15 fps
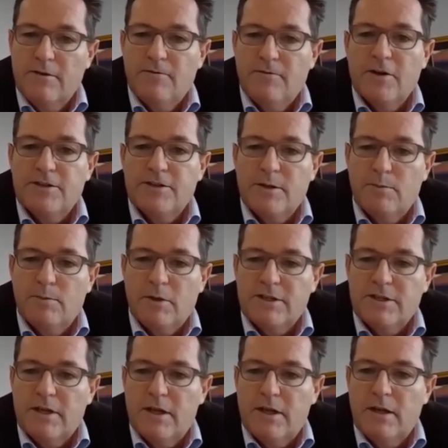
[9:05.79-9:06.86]
very similar
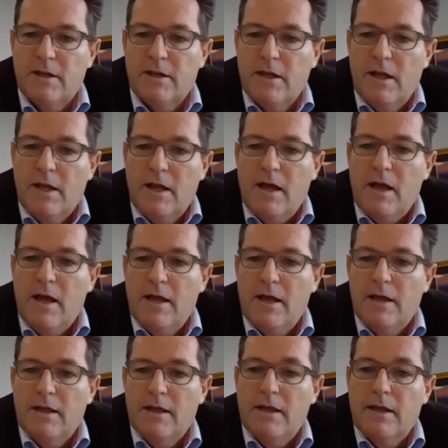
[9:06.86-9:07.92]
to Ancuabe,